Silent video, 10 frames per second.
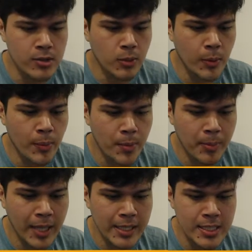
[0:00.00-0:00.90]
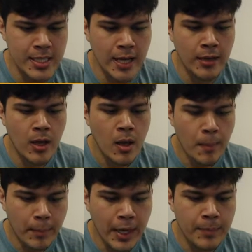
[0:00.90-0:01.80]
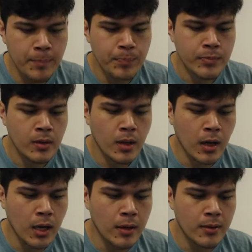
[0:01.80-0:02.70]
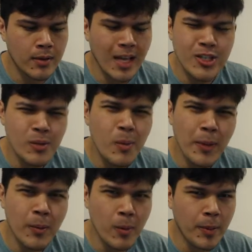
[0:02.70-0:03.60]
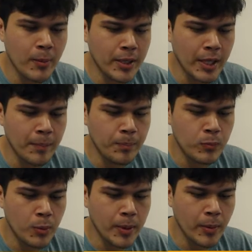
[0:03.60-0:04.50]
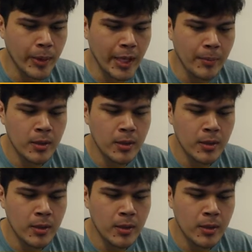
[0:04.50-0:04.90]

So we won't be playing this deck, but actually we'll play 1 game. We'll play 1 game.